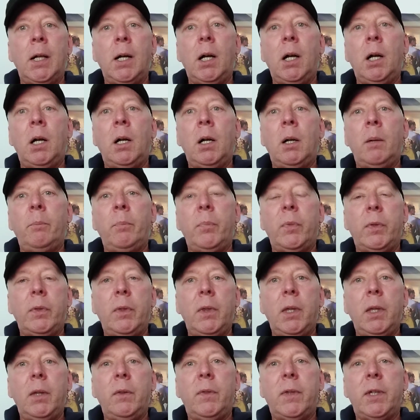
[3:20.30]
Um,
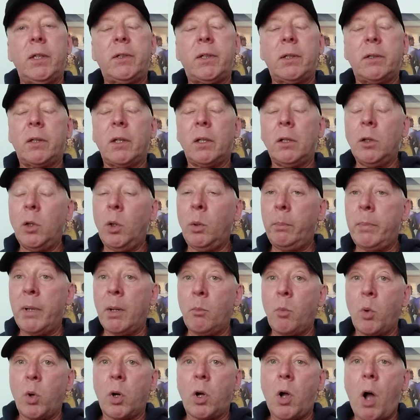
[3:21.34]
this is a little
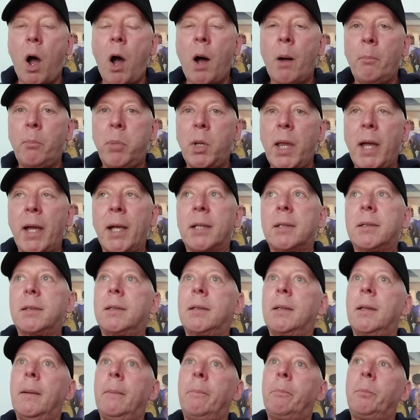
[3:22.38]
bit more
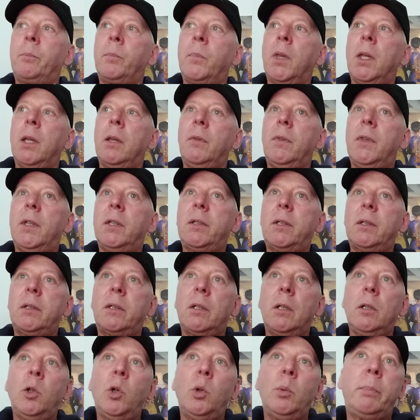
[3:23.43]
complex. This is
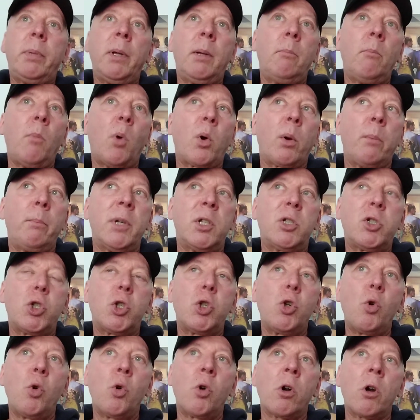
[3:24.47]
a little bit more
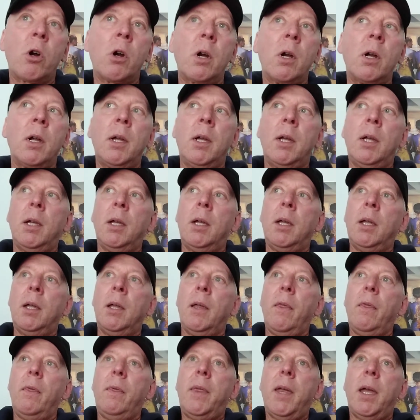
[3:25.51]
mature
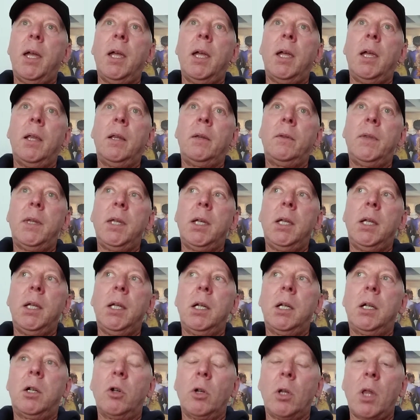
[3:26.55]
than
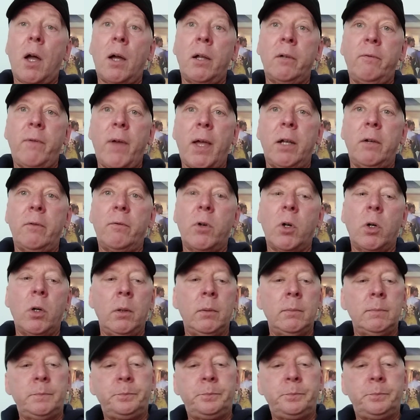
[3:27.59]
the Guerlain Vetiver.